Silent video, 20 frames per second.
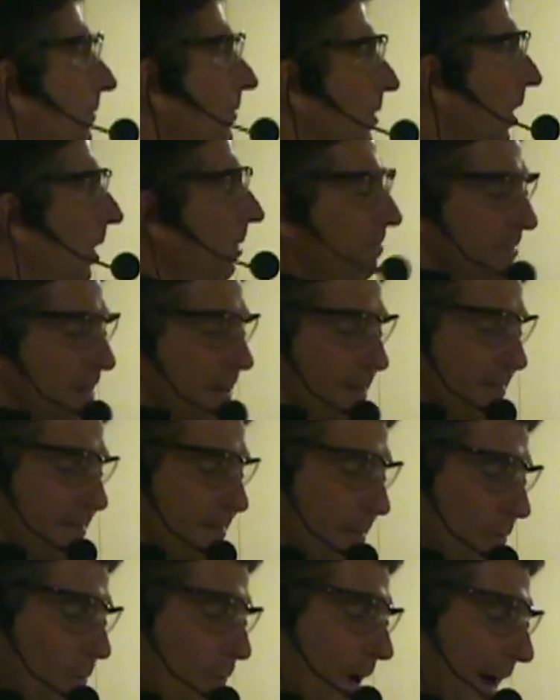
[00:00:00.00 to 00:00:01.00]
So.
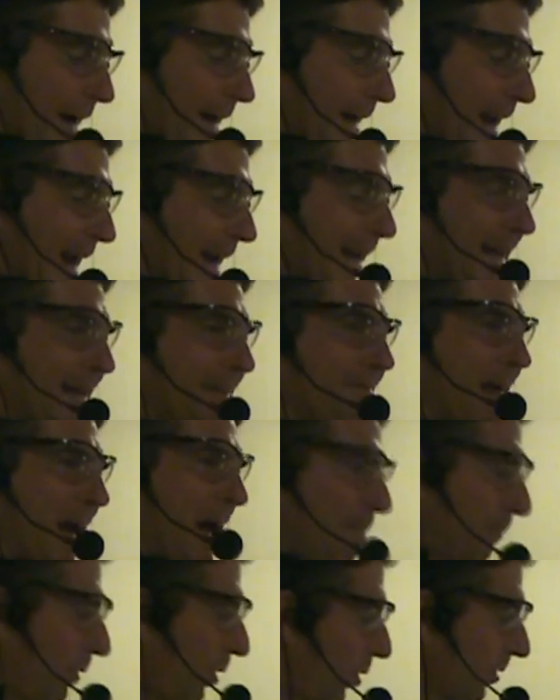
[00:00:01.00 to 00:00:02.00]
Why did I leave
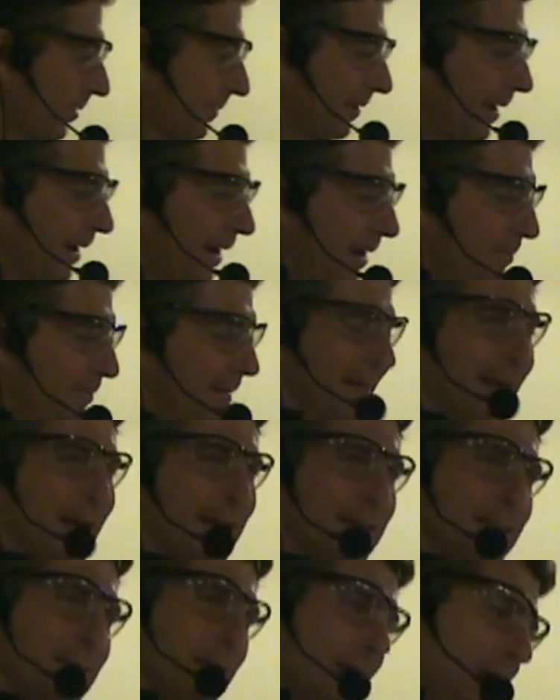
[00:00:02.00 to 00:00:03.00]
that bolt there?
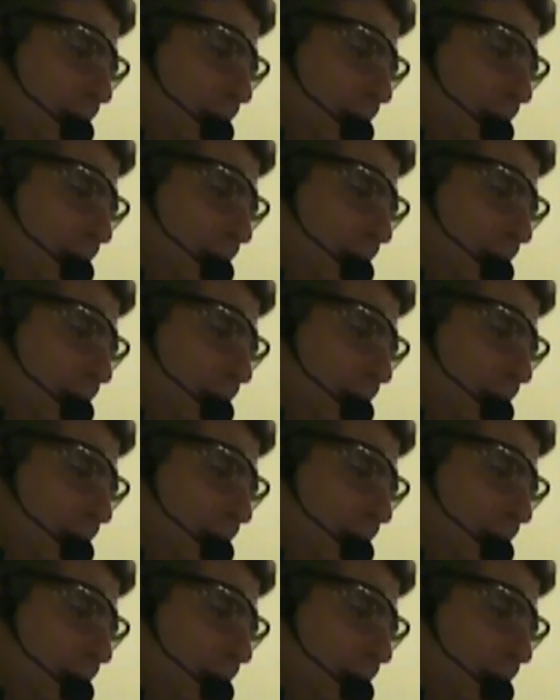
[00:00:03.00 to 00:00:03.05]
Because